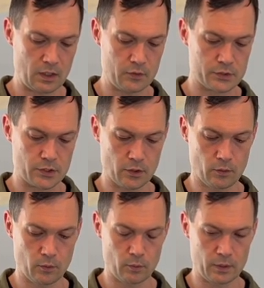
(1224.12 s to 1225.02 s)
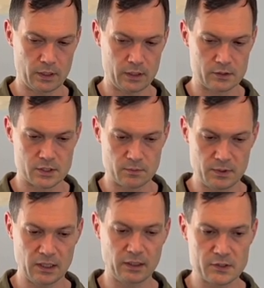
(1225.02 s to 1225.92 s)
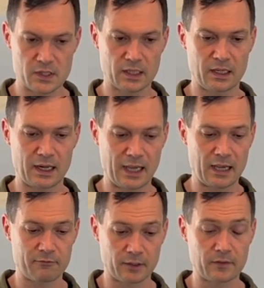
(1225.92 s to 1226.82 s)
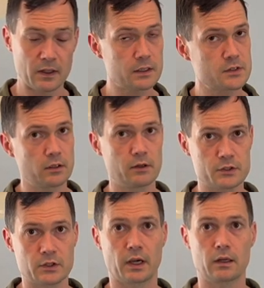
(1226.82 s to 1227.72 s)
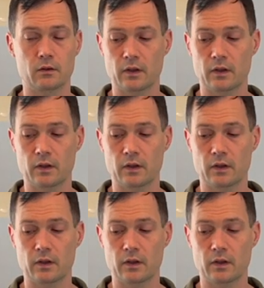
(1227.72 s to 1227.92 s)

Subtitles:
So to be at least a second and a half, like that's a long slide.